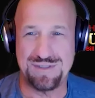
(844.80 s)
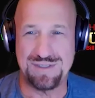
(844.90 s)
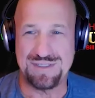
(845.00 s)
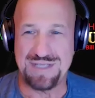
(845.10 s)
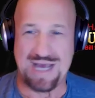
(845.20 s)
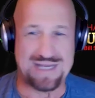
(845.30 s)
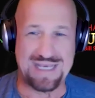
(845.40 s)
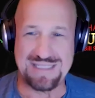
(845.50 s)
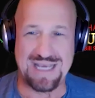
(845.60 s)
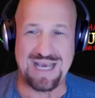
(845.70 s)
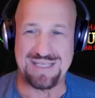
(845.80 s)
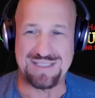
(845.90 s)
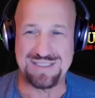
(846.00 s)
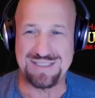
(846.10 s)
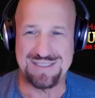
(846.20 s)
not get to
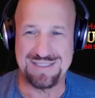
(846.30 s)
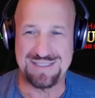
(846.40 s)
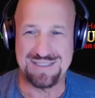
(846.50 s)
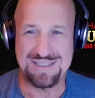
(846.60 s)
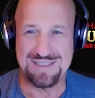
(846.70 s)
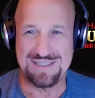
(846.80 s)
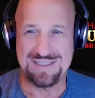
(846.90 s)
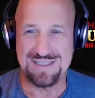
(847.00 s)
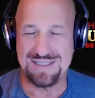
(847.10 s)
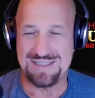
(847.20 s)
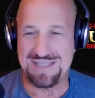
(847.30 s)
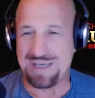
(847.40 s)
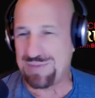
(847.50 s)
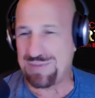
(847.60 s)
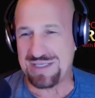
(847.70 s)
us. They
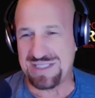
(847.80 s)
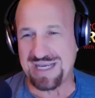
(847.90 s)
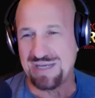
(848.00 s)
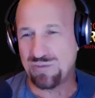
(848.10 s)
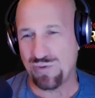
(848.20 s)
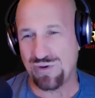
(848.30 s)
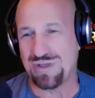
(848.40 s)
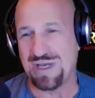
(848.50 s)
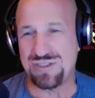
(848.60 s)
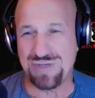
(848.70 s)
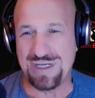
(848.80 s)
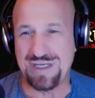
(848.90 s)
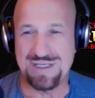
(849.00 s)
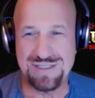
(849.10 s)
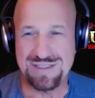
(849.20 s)
could be a second world country.
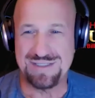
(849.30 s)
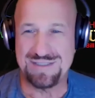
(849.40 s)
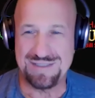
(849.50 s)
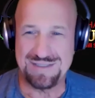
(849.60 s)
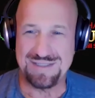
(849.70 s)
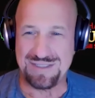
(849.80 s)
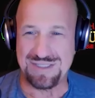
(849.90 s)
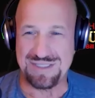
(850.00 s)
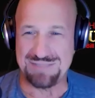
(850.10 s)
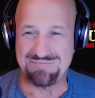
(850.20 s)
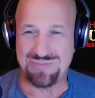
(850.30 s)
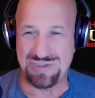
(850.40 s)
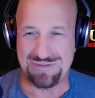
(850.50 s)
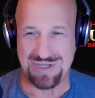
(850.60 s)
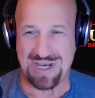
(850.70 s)
This is a
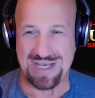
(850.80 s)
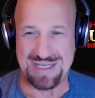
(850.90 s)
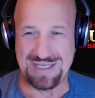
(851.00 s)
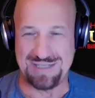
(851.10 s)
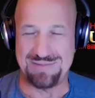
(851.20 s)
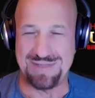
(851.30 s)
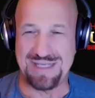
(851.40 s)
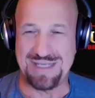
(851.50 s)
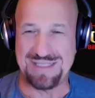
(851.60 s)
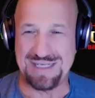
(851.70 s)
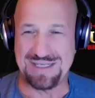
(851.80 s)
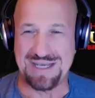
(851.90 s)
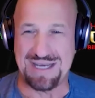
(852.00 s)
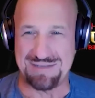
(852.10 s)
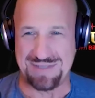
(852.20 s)
China and India
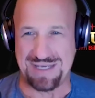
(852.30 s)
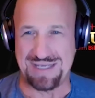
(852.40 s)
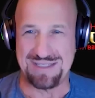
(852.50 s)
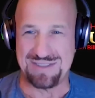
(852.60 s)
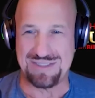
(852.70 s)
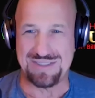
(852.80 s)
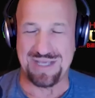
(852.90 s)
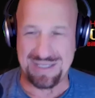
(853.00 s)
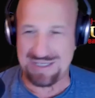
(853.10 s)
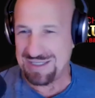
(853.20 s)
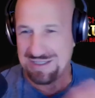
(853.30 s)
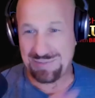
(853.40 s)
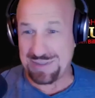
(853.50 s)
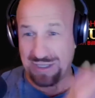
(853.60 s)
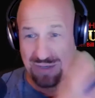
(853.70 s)
kind of thing. It's like,
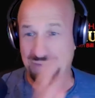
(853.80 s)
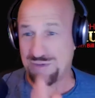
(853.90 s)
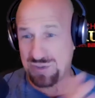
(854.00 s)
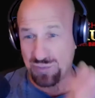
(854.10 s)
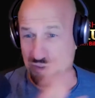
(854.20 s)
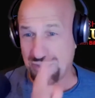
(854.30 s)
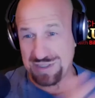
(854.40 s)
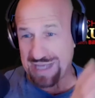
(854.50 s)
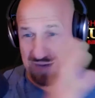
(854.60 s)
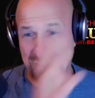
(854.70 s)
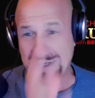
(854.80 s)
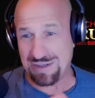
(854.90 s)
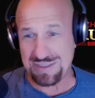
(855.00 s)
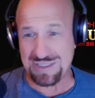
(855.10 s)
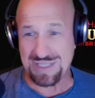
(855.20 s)
but they're first world now.
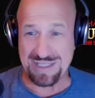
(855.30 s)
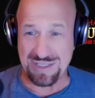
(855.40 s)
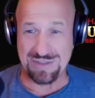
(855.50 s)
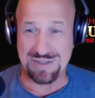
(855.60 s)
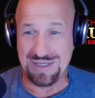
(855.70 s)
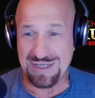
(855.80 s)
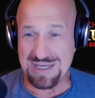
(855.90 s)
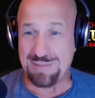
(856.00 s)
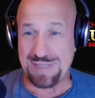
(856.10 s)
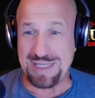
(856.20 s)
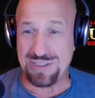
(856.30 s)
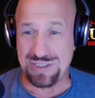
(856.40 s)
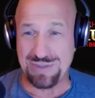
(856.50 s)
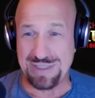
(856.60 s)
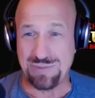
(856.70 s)
It's like they're coming
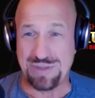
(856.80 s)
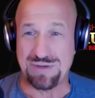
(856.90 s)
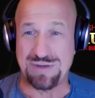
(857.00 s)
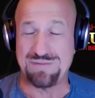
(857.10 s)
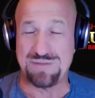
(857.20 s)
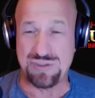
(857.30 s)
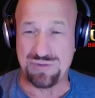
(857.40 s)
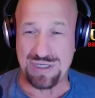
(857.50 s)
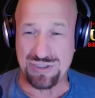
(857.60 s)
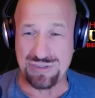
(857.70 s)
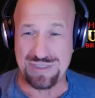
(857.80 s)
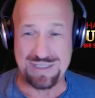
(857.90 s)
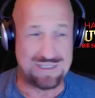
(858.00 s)
into it with their infrastructure and